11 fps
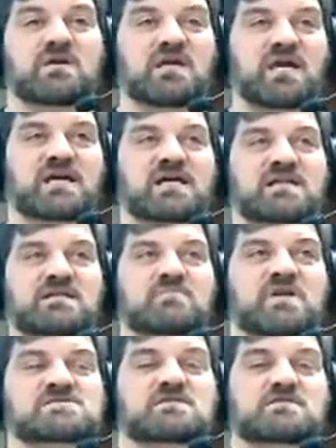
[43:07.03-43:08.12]
and it
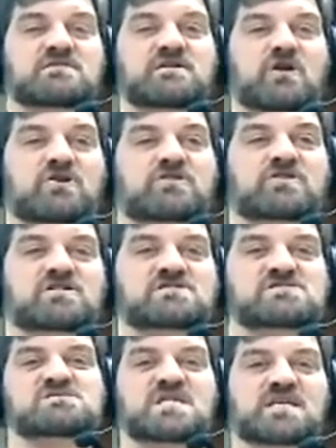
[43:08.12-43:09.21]
makes it a little harder to
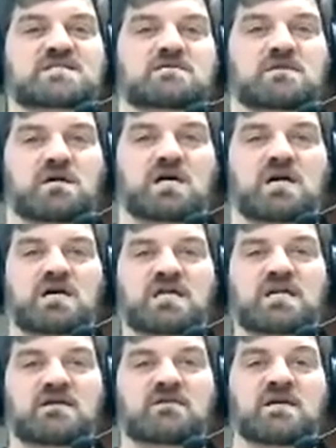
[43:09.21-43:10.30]
sit in
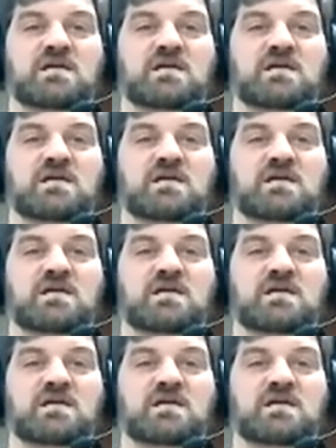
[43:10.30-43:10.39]
it.